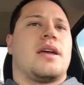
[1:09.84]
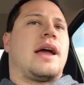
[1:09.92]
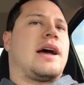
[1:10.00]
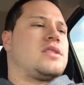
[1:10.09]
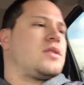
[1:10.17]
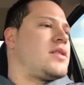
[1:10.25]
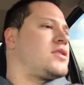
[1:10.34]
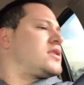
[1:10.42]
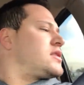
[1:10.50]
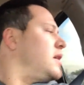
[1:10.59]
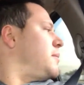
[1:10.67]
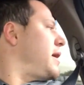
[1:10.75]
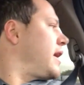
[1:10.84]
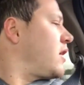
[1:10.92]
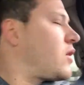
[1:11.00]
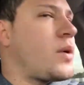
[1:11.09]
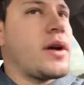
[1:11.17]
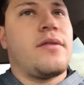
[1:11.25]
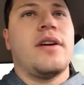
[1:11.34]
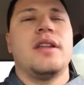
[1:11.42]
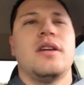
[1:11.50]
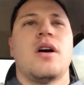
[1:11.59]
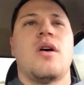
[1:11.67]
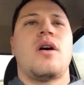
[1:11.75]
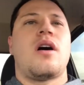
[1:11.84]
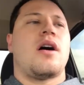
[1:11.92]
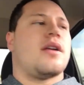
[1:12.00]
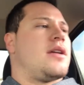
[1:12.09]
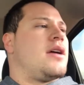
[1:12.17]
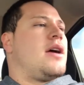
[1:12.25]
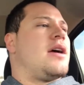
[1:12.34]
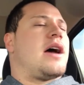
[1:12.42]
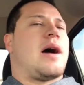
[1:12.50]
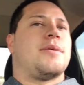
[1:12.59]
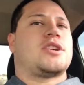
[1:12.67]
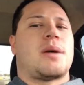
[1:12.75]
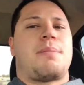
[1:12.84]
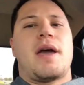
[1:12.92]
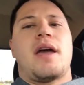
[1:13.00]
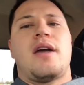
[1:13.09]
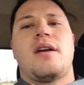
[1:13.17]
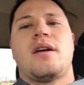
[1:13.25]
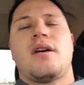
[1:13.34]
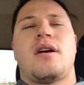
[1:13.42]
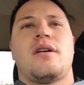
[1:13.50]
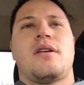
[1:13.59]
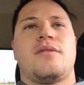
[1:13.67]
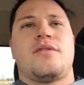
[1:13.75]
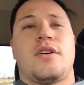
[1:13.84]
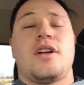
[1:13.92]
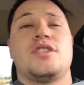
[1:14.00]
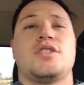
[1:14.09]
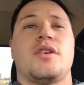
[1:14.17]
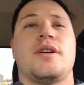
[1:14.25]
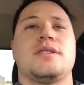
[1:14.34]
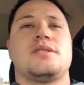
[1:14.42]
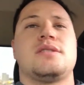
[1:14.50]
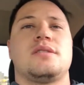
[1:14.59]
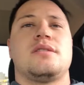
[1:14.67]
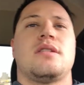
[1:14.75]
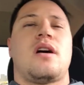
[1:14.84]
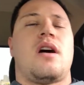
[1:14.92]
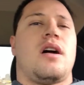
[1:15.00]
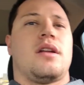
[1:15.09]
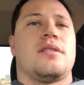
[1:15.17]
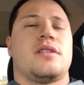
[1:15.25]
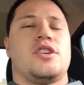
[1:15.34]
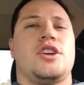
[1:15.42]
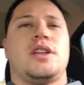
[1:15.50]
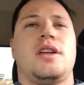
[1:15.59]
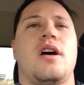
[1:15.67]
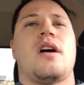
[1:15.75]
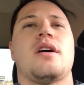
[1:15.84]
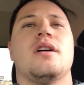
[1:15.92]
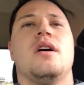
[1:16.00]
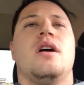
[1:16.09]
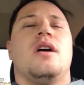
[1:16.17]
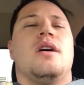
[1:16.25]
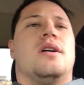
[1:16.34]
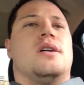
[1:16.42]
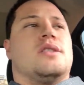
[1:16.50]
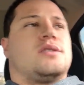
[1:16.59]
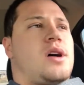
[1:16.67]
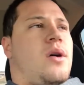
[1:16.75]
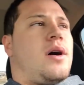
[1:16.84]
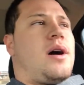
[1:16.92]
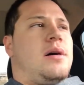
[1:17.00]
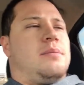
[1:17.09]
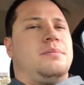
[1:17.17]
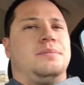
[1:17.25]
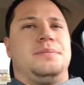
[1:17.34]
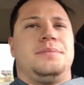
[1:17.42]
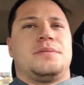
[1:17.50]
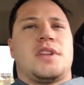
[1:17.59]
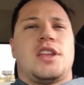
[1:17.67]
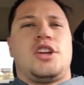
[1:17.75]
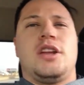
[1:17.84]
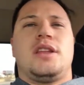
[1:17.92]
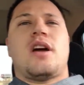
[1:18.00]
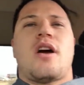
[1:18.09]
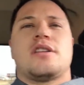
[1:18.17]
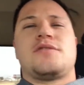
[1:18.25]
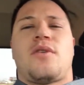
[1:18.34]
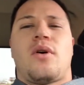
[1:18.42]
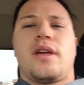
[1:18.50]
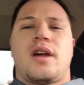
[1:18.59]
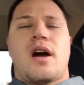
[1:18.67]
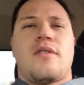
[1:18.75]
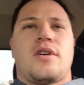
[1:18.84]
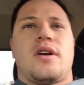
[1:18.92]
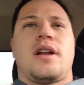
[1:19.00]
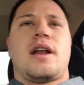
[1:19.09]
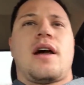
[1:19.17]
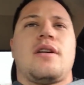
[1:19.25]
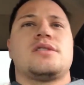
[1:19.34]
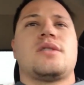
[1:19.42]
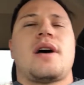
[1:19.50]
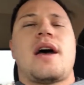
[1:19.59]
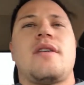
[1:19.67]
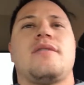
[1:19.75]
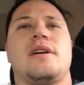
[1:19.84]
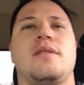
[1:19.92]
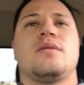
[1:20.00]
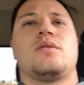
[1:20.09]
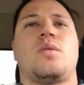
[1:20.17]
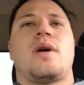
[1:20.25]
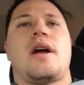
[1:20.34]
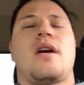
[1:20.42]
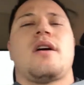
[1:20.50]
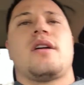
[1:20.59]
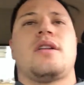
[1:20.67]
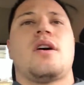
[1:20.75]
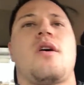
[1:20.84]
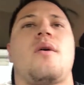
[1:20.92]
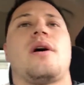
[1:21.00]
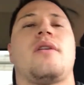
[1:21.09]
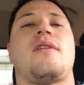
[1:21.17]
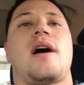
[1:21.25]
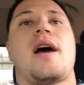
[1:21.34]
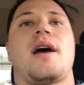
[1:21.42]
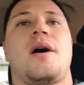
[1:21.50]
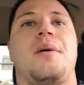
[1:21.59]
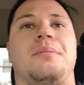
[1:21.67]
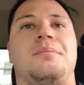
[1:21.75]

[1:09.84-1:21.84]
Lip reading: Yeah, so I was just gonna make a quick video on how much I pay for insurance on the GT-R. So the GT-R is fully covered, and I also have it to where, you know, if I